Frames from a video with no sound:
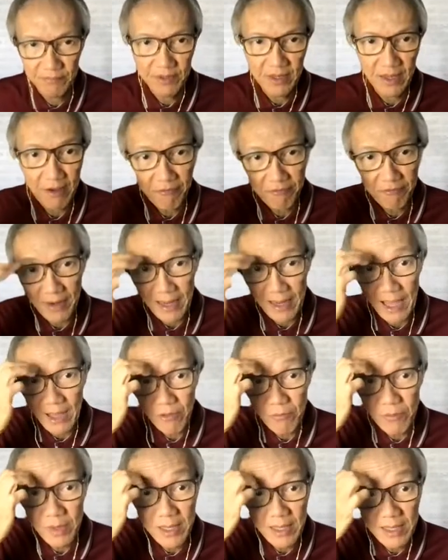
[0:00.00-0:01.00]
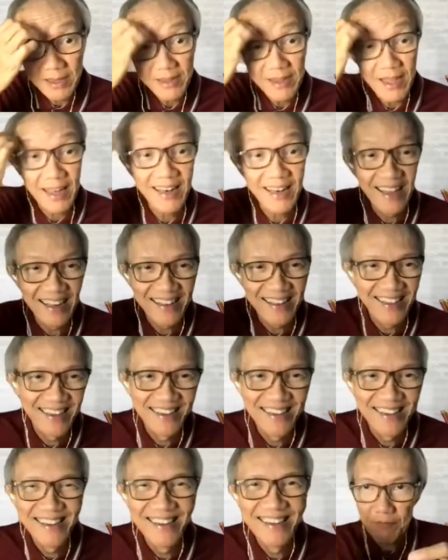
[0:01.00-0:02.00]
effect as we intended.
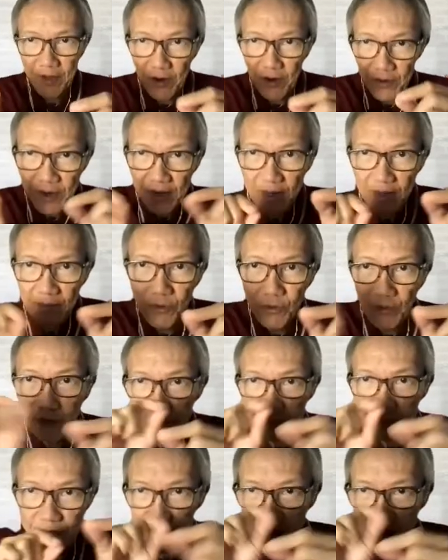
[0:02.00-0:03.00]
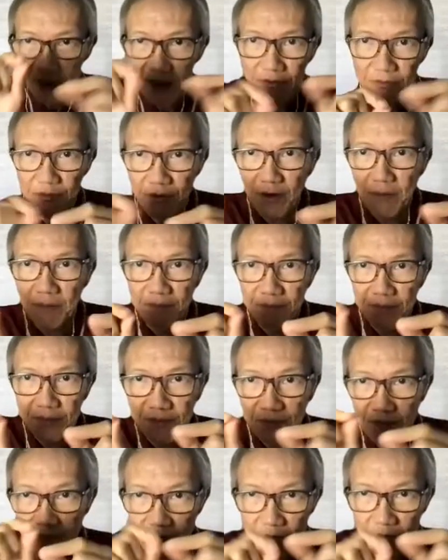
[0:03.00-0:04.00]
We already moved data from
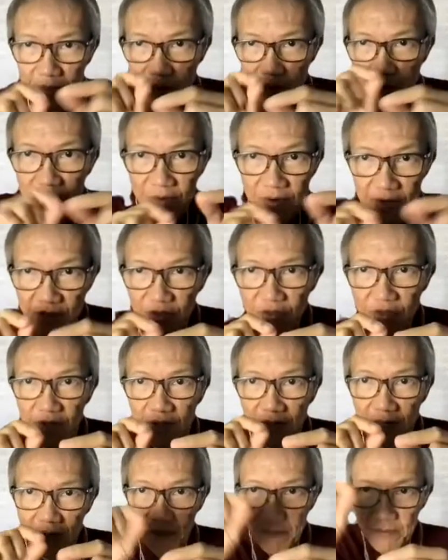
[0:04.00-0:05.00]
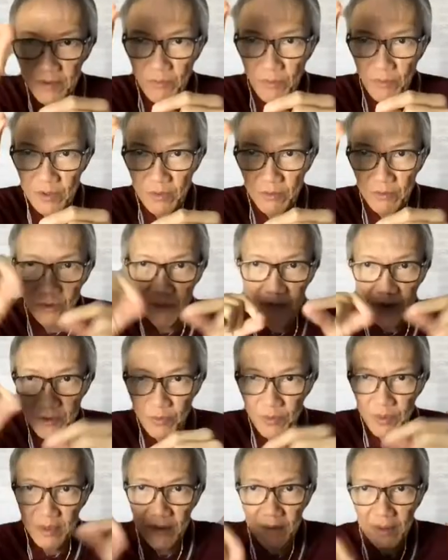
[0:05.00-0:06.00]
between register. Now we want to move
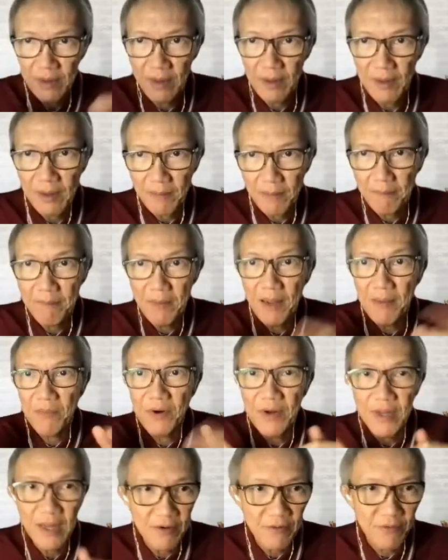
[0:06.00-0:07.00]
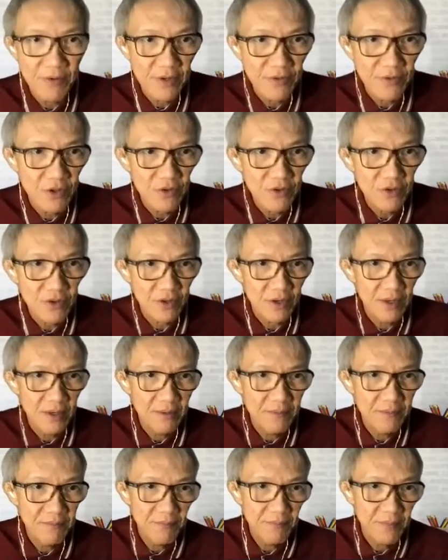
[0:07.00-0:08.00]
between memory and register.
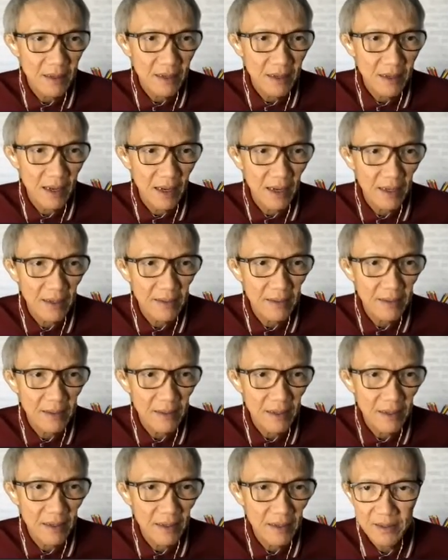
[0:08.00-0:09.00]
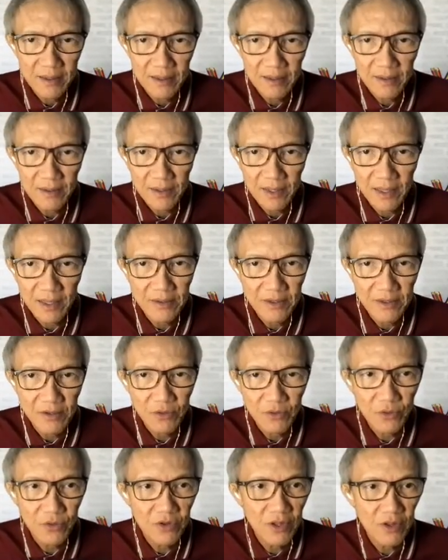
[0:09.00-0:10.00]
Okay, you
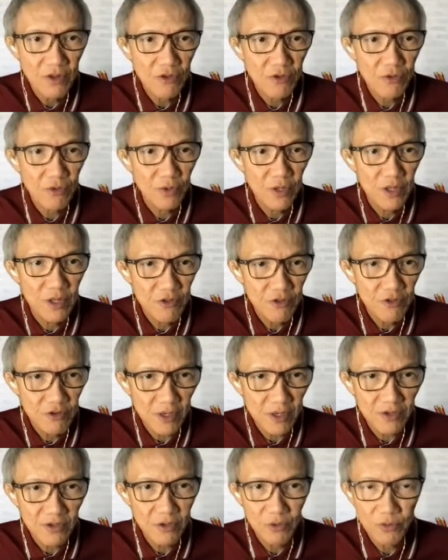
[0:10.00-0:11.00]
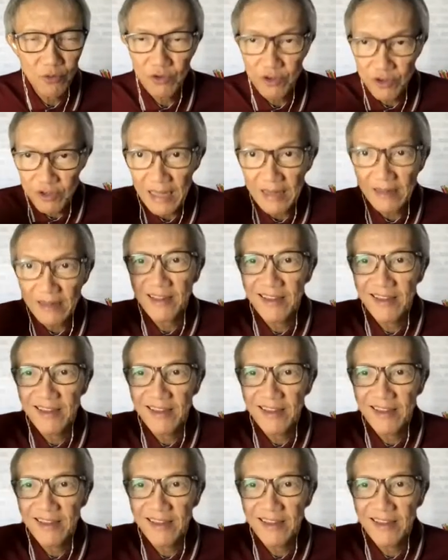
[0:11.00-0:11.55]
use this to instruction to set